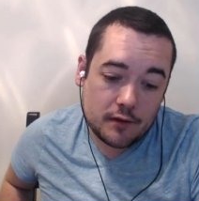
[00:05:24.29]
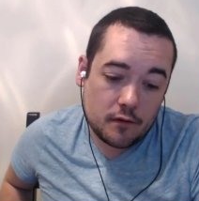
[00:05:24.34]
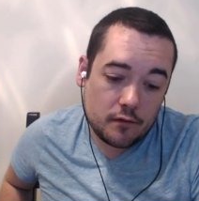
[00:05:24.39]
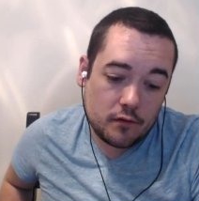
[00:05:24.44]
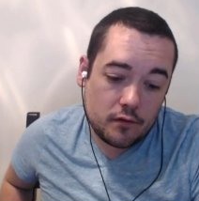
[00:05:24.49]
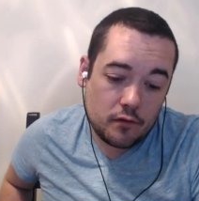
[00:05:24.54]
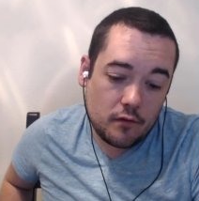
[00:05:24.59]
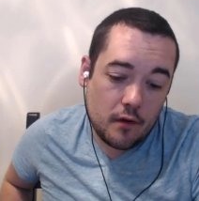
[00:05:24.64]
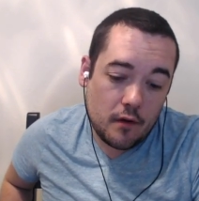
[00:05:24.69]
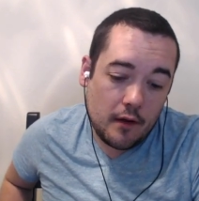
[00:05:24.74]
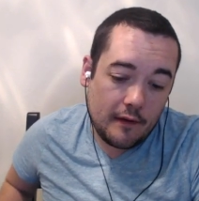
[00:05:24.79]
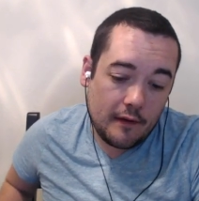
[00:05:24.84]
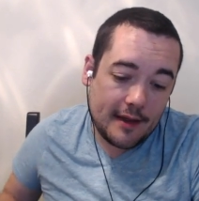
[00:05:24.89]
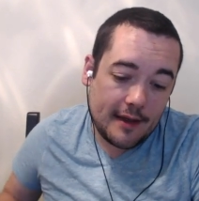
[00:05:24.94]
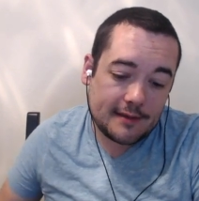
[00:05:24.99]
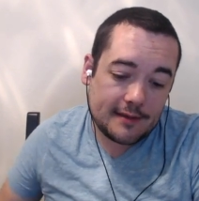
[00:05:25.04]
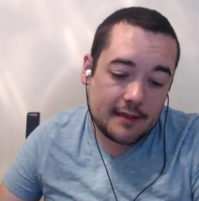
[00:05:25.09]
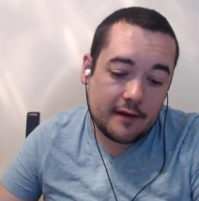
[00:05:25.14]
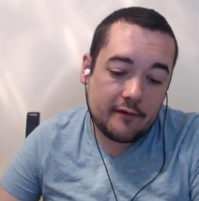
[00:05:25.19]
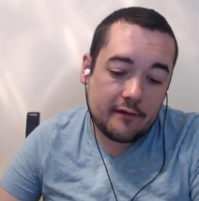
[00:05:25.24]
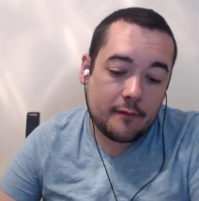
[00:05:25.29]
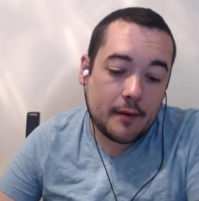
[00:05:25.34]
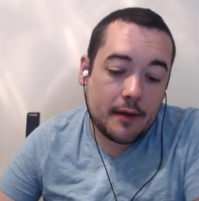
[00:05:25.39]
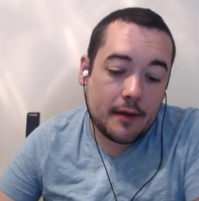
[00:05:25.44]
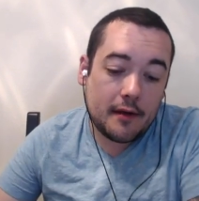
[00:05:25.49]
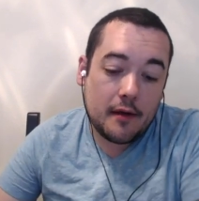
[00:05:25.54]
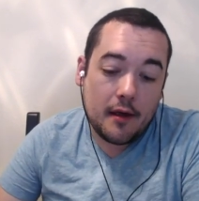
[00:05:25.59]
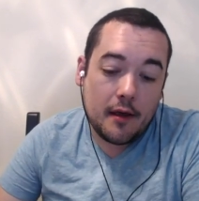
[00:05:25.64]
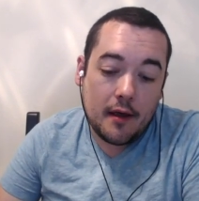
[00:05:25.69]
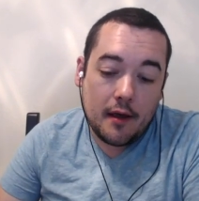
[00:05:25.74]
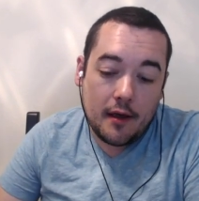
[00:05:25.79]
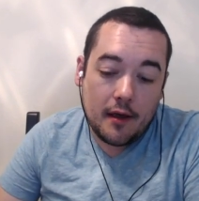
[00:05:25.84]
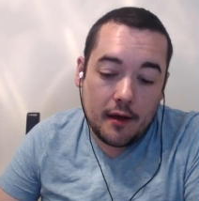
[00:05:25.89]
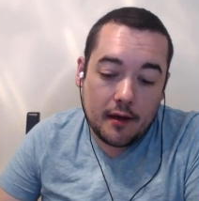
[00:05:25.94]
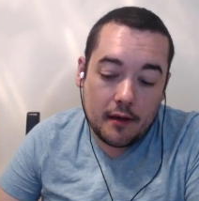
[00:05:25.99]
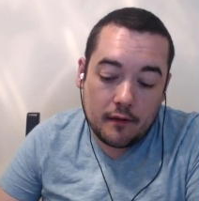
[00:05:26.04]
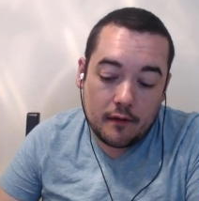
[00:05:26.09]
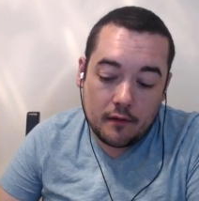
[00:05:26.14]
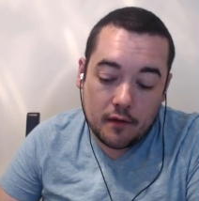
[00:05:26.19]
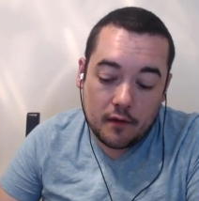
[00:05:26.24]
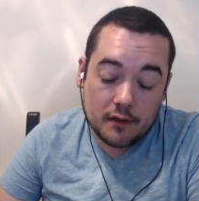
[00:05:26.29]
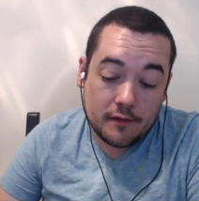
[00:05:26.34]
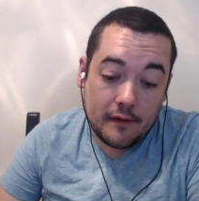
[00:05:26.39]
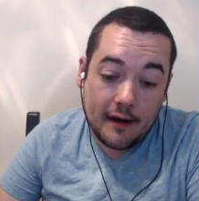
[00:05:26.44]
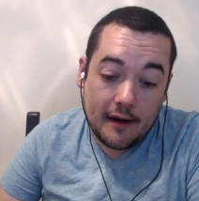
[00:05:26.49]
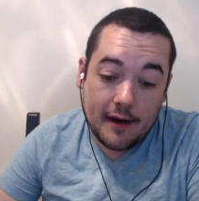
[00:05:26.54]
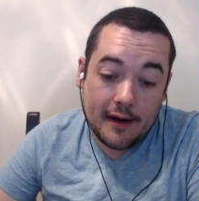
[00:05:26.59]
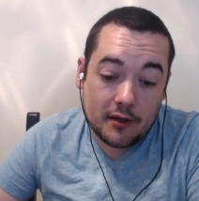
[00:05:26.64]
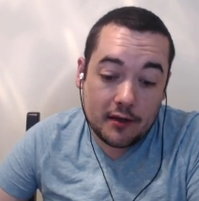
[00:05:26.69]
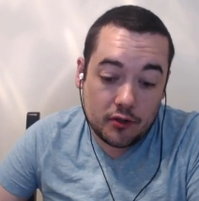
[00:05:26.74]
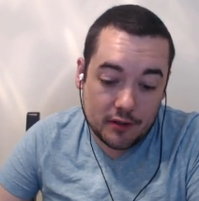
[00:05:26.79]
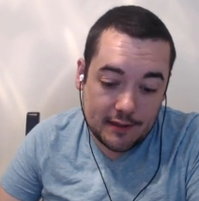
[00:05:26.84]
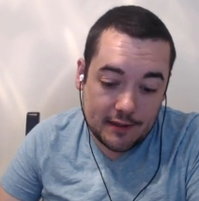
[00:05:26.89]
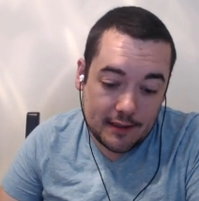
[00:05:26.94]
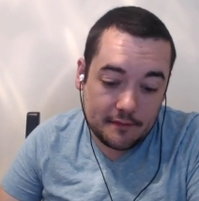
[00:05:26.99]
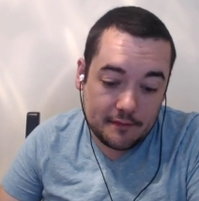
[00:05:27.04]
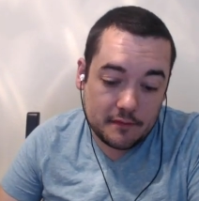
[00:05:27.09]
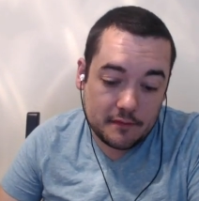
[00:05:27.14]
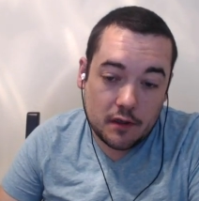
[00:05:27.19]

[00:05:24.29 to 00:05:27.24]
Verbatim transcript: So do all that stuff. But uh, looks very interesting.